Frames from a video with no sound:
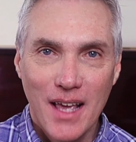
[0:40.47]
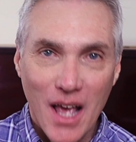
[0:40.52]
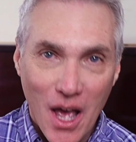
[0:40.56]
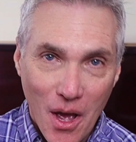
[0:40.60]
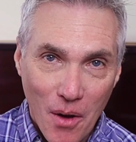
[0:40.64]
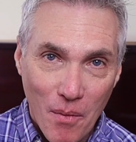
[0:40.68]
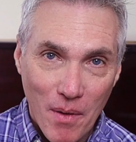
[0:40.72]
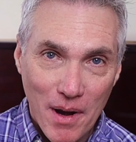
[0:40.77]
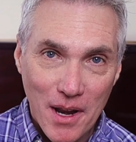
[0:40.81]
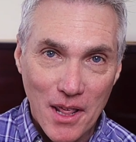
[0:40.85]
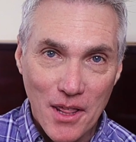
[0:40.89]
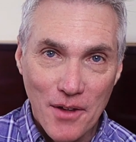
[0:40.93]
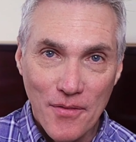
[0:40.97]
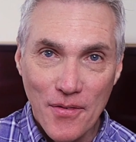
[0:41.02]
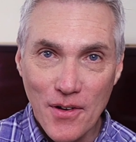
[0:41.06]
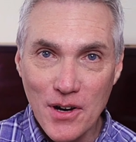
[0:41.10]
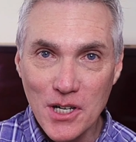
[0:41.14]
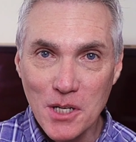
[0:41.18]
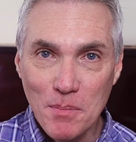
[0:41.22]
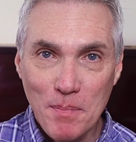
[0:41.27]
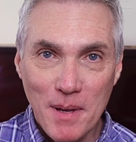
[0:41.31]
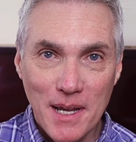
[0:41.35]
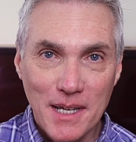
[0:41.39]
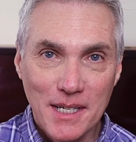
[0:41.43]
One of the
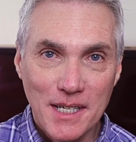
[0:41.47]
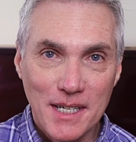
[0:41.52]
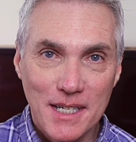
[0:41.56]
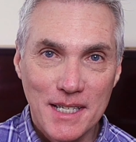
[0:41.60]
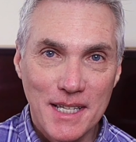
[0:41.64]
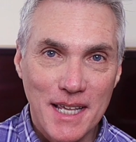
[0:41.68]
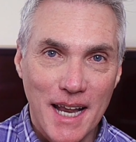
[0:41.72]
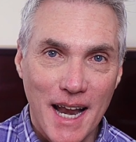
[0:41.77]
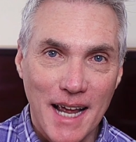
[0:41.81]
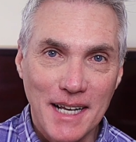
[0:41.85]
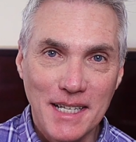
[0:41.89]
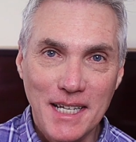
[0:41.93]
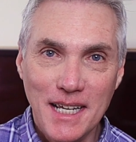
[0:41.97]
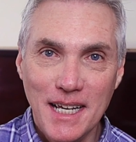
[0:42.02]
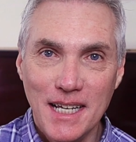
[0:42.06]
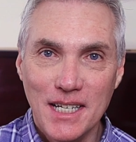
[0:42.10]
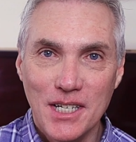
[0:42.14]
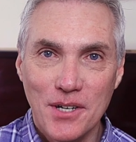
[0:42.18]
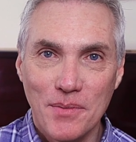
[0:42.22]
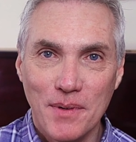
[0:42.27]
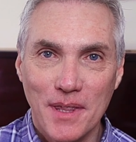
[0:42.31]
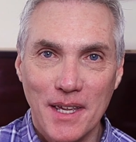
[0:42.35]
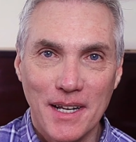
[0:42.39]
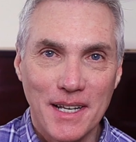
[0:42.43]
first pieces that I
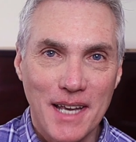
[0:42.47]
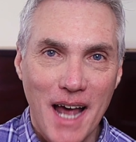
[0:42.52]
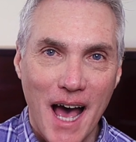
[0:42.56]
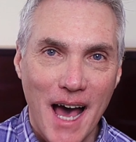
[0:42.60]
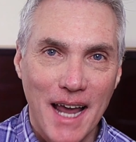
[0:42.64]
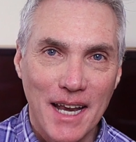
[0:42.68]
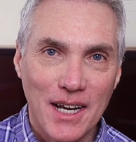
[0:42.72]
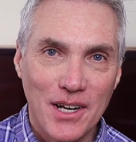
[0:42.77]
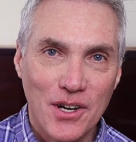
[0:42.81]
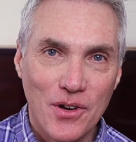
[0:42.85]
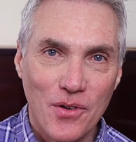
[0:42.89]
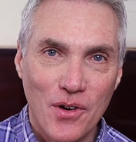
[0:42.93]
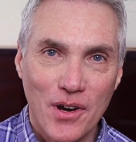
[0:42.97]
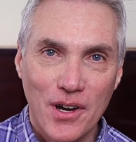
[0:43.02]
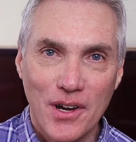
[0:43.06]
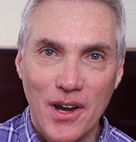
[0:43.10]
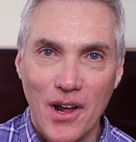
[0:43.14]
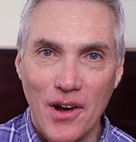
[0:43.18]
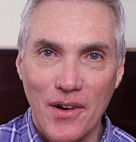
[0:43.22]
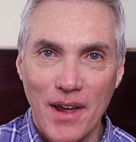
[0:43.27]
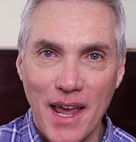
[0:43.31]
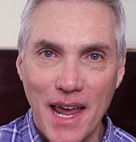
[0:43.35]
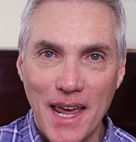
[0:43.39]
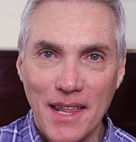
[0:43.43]
teach with a dotted quarter
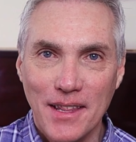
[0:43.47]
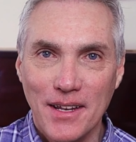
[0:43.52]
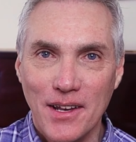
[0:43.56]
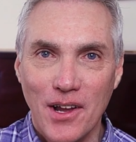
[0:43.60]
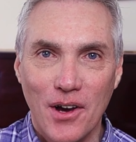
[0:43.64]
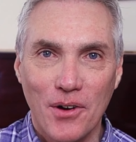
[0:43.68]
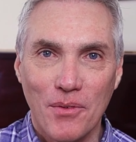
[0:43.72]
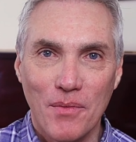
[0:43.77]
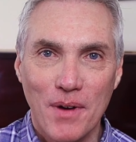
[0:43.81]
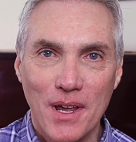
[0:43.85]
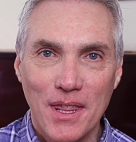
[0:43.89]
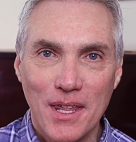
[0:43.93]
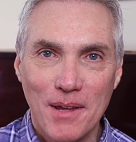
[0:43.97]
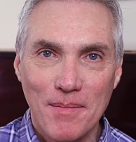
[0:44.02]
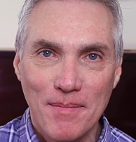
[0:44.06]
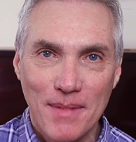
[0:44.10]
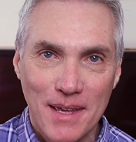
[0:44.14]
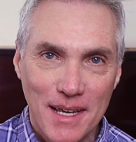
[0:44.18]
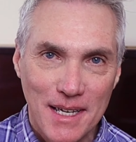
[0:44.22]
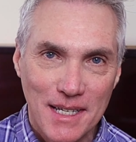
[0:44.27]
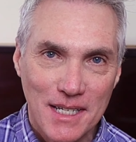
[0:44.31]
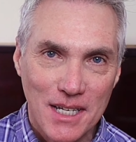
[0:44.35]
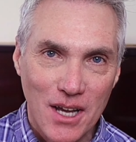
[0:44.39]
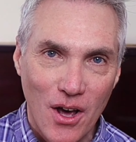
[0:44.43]
note eighth note rhythm
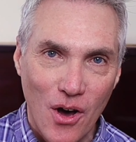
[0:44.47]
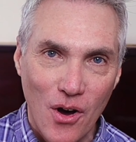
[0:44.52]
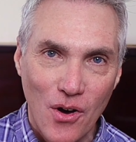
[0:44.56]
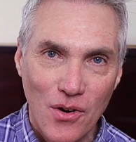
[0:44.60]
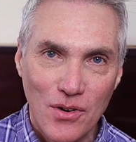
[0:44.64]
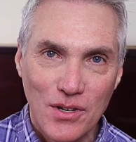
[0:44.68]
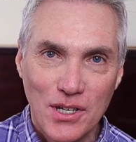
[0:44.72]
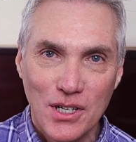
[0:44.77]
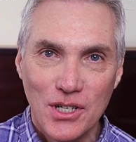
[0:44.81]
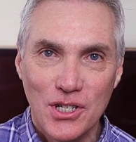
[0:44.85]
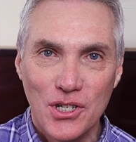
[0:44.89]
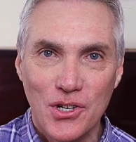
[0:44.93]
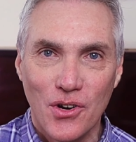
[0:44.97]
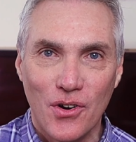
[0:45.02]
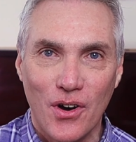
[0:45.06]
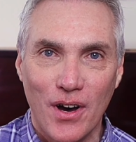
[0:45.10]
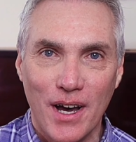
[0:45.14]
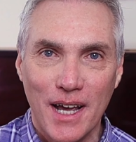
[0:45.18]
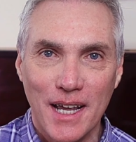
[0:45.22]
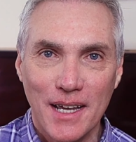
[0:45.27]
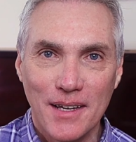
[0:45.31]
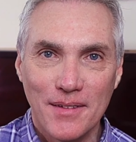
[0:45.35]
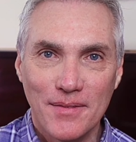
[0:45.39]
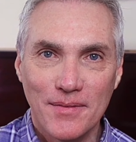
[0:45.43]
is Ode to
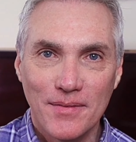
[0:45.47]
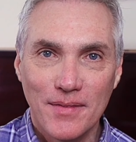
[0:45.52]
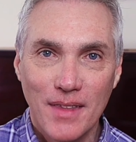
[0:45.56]
Joy.